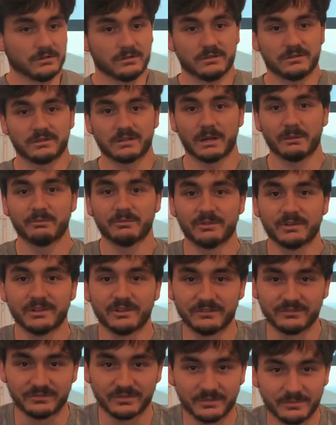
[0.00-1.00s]
a couple
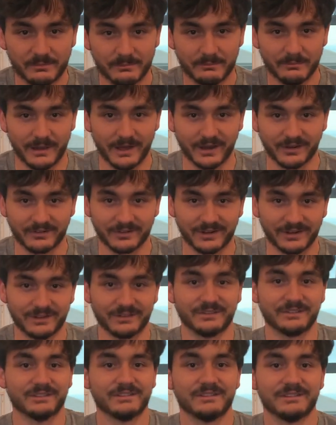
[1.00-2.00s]
of
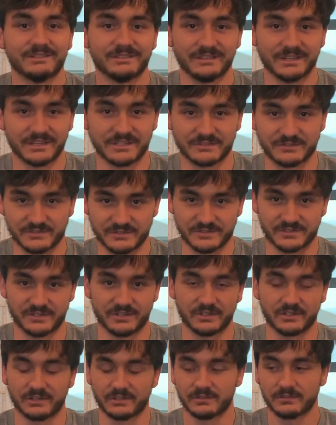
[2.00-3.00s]
background things for
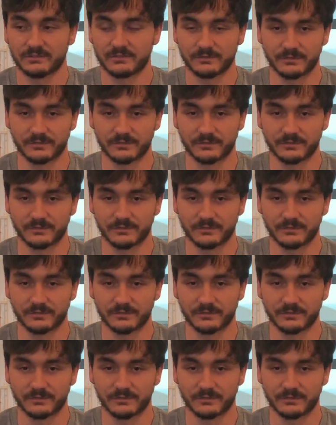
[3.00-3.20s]
start.